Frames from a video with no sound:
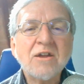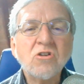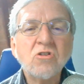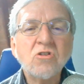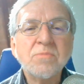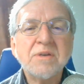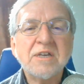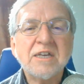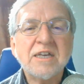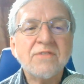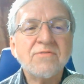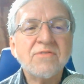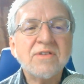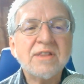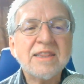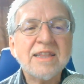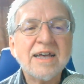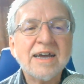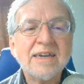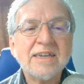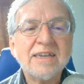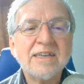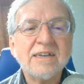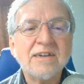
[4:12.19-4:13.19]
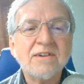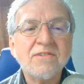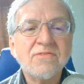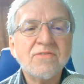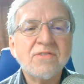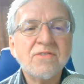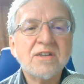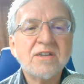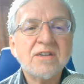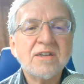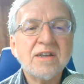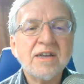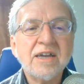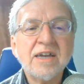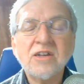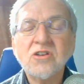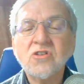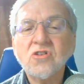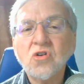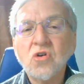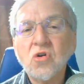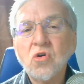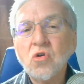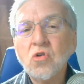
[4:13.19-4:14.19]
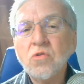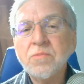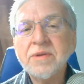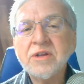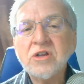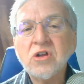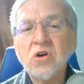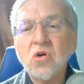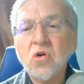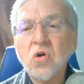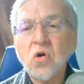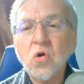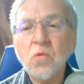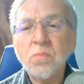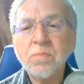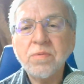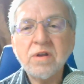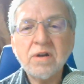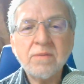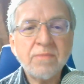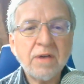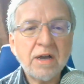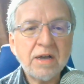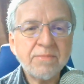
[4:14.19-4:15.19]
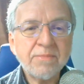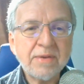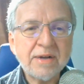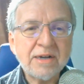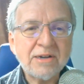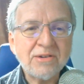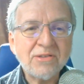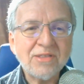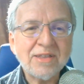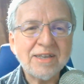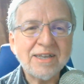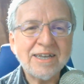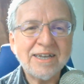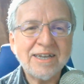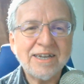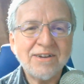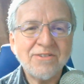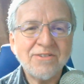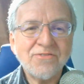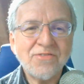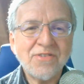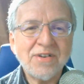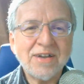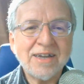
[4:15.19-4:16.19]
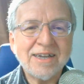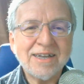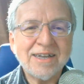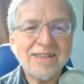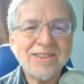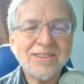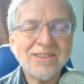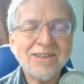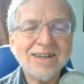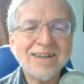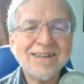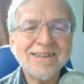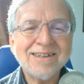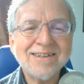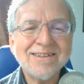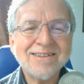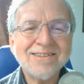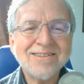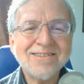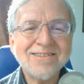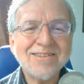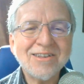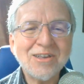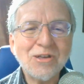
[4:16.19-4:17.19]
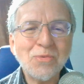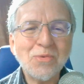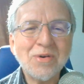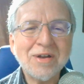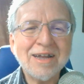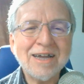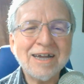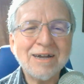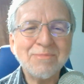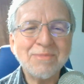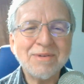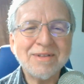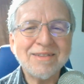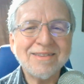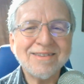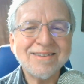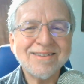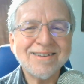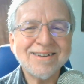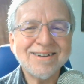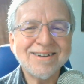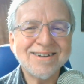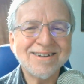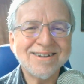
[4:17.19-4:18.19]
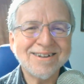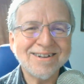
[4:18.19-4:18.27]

to be given that gift and told me to open my mouth in faith and see what happens.